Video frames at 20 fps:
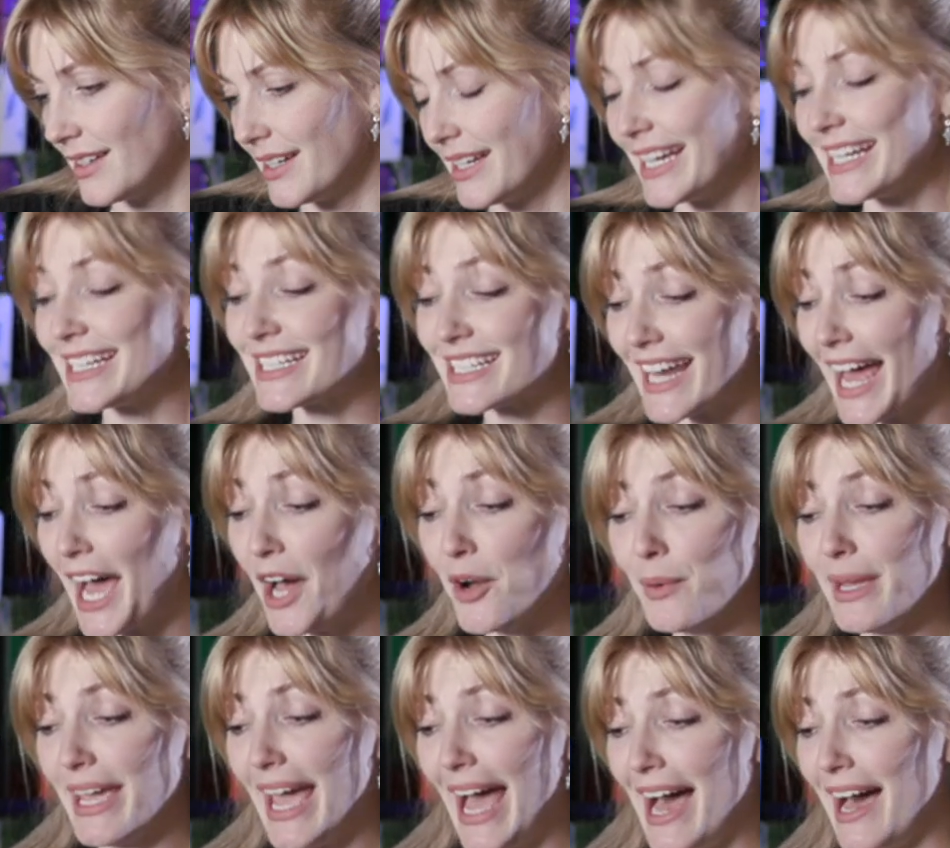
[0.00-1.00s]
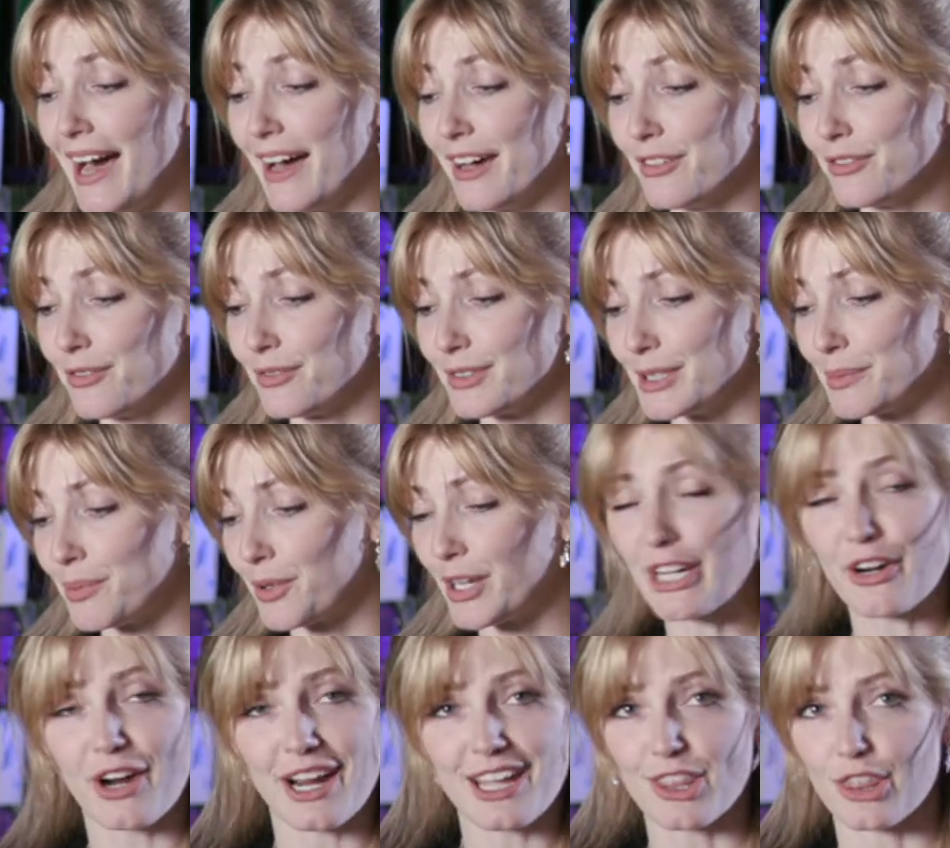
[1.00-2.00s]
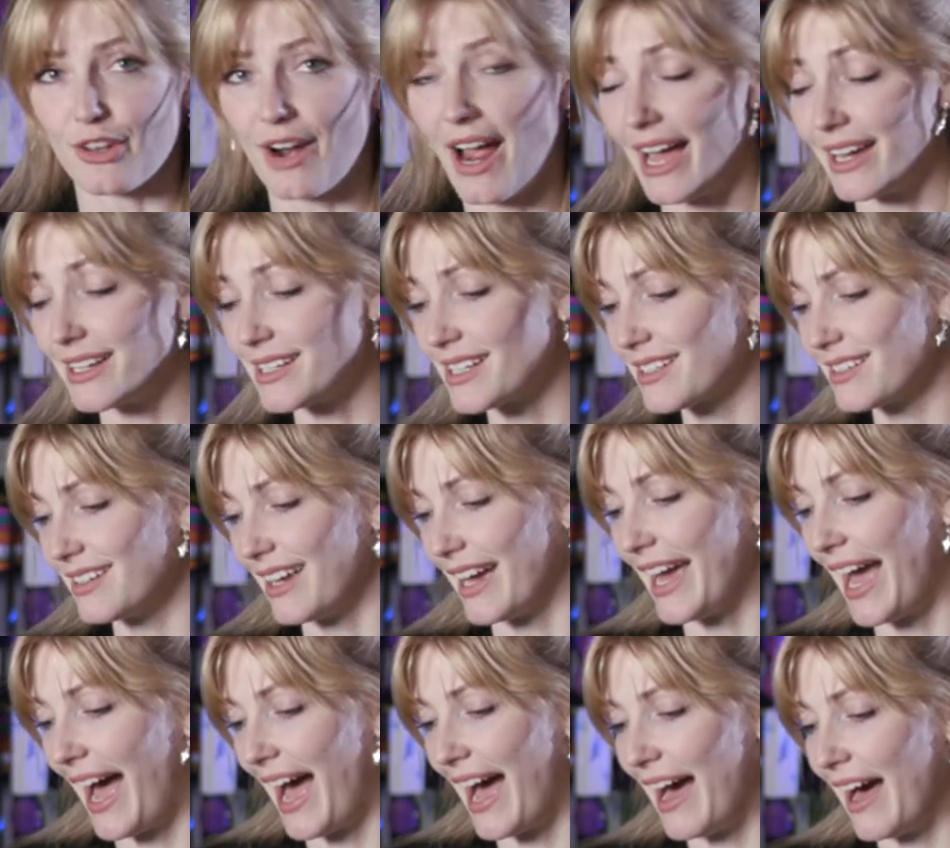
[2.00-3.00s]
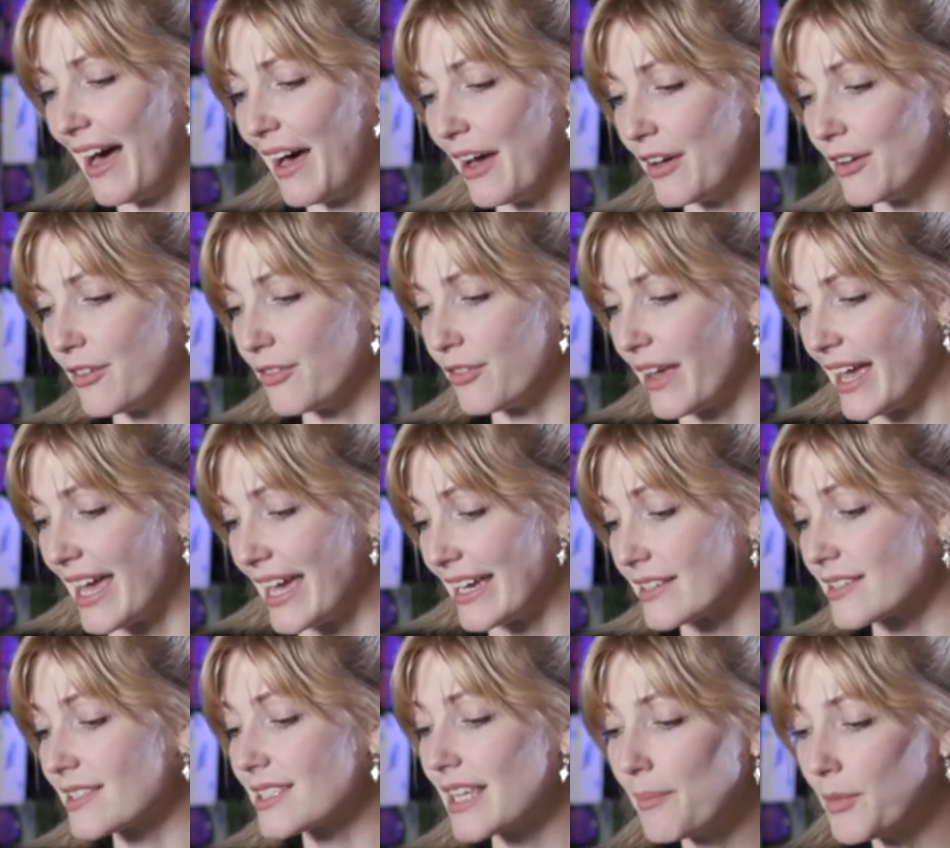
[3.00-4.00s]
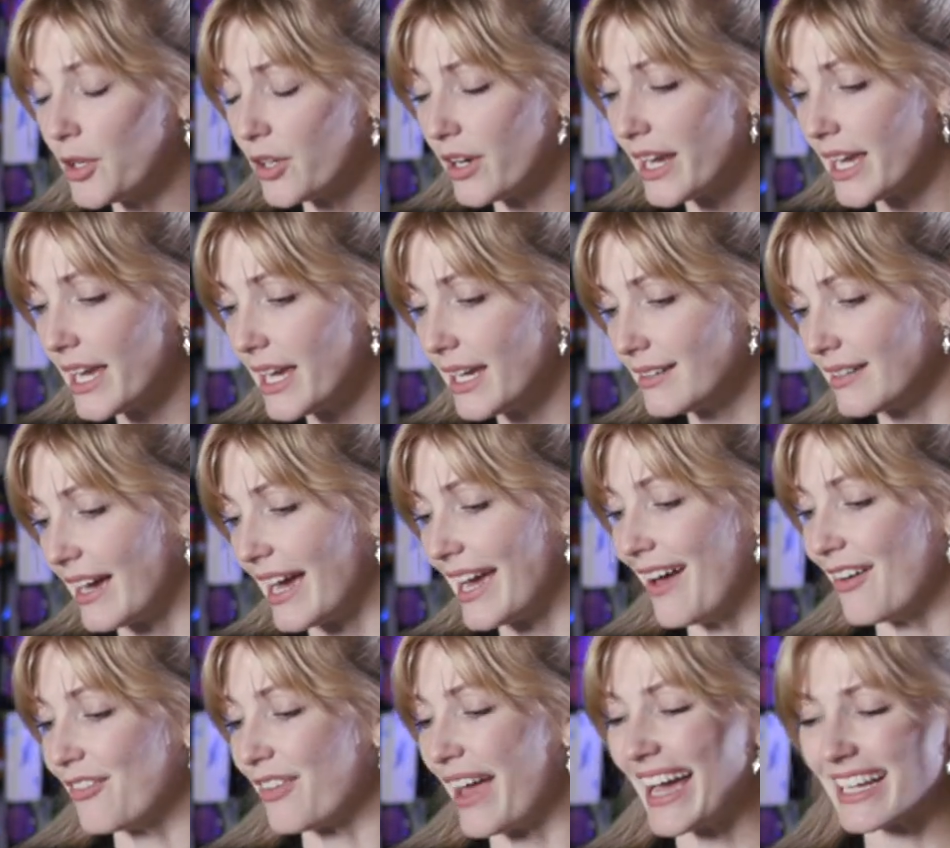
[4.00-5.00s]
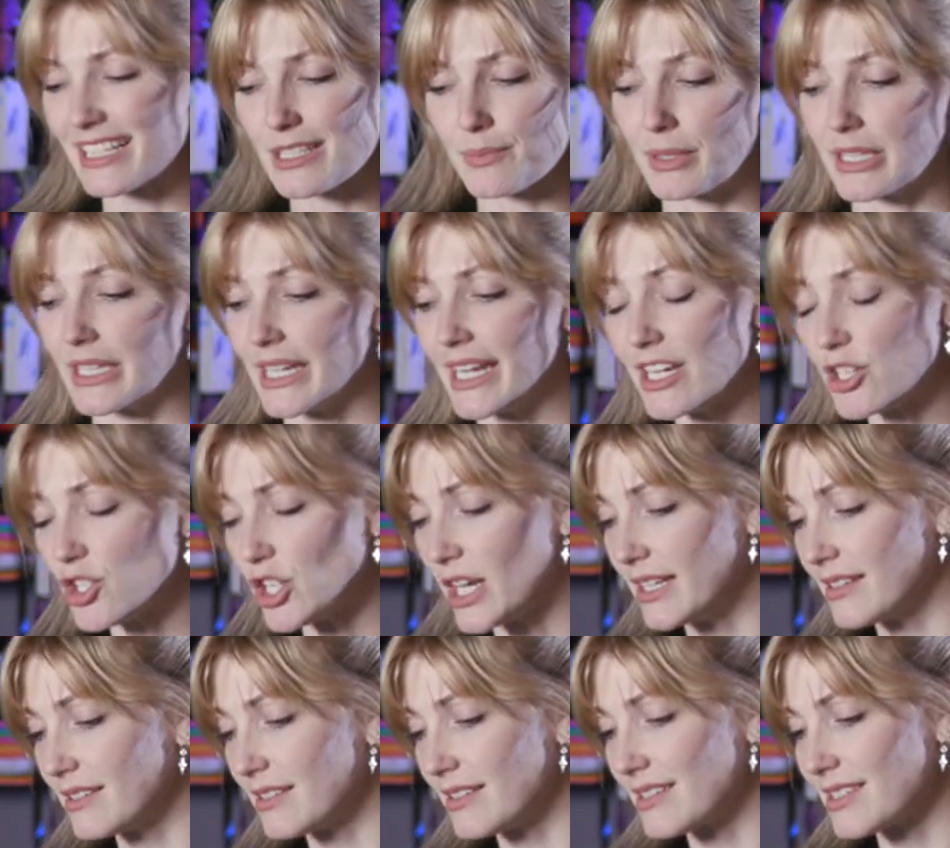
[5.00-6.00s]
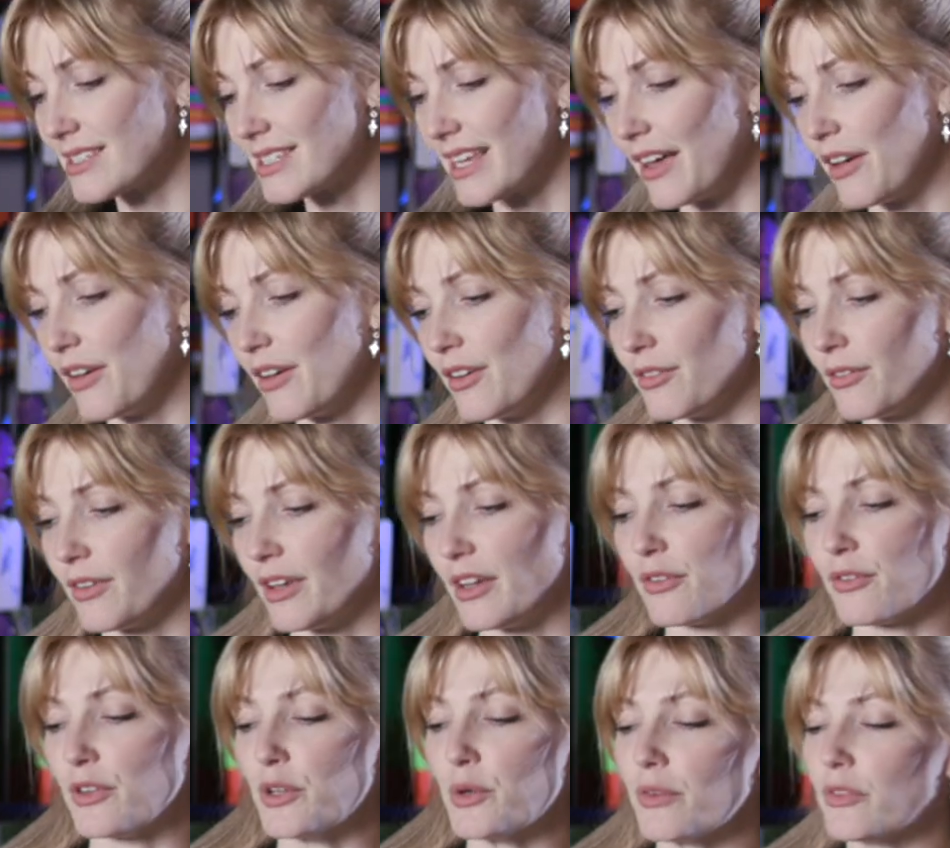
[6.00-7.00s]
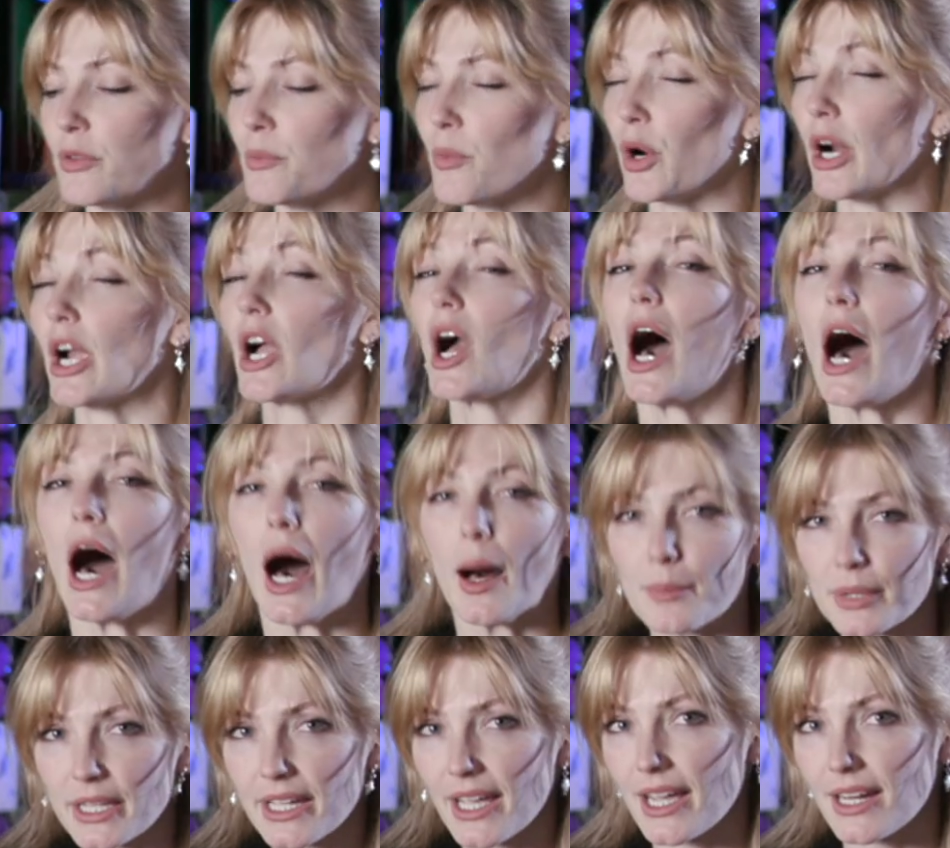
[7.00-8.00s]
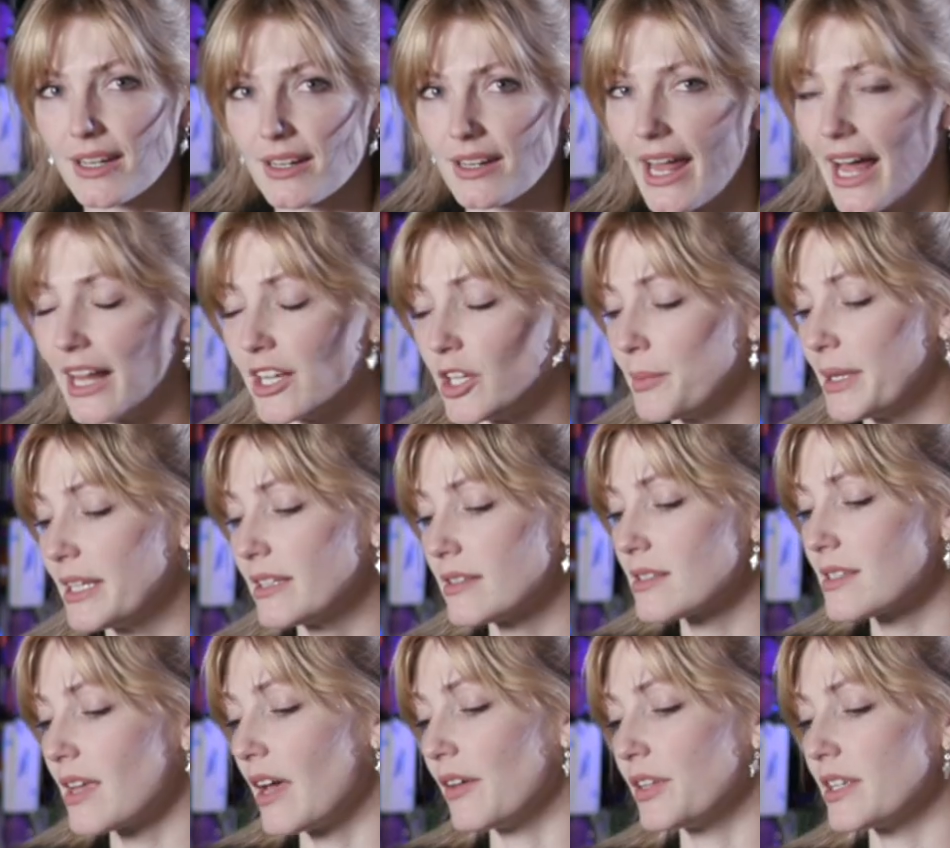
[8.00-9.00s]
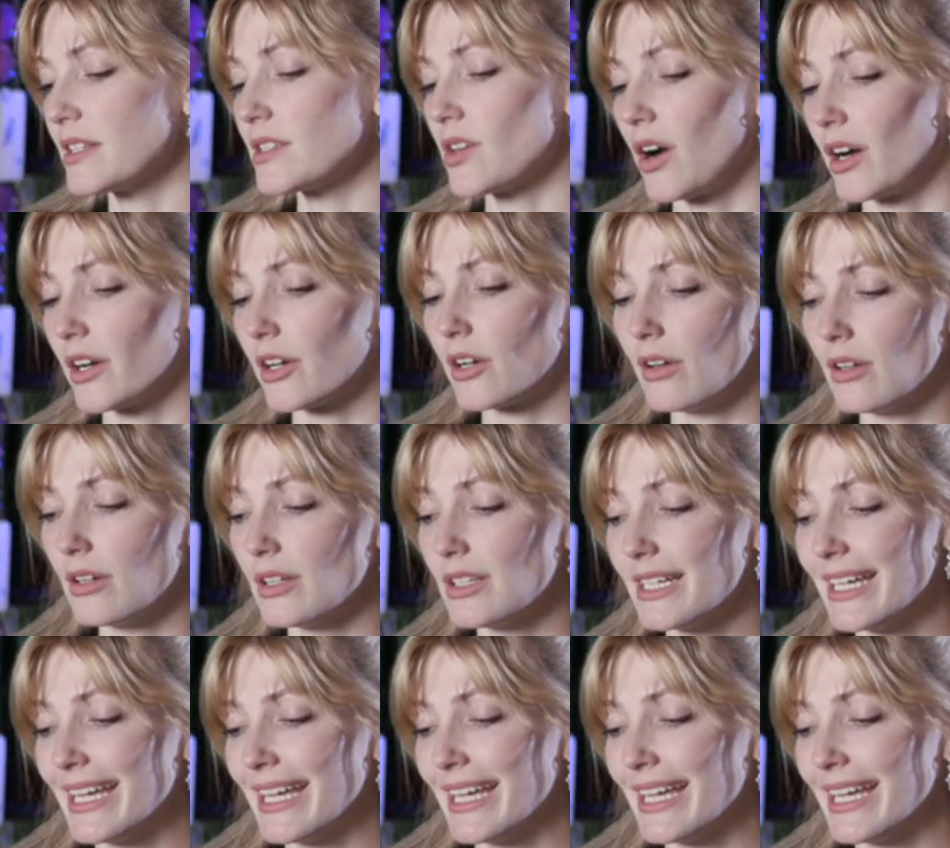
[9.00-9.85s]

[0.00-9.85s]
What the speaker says: And now we have a pretty great thread. I have a summary, I have explanations of a few of the more complicated elements of this article,